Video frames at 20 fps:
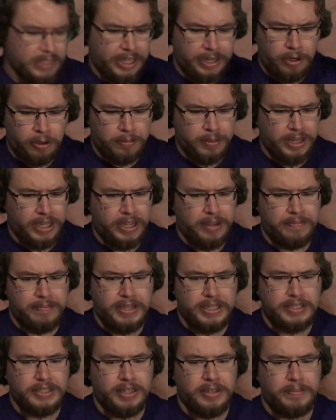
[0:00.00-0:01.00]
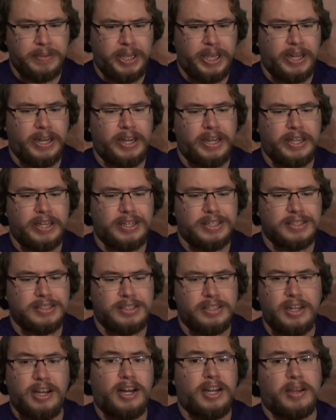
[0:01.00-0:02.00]
It openly admits in the beginning it
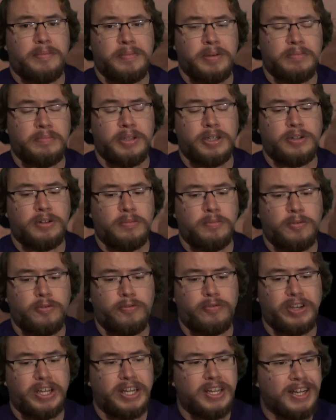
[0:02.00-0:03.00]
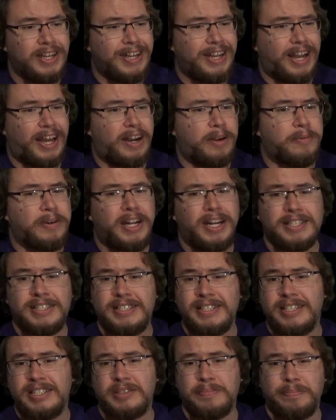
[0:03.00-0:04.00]
is not a biblical movie, and I would not
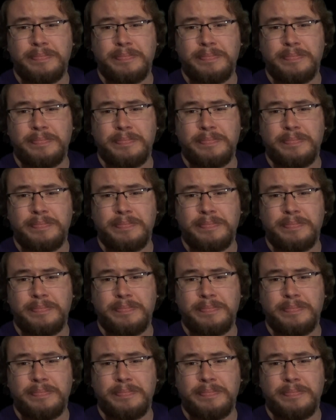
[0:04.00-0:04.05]
say it's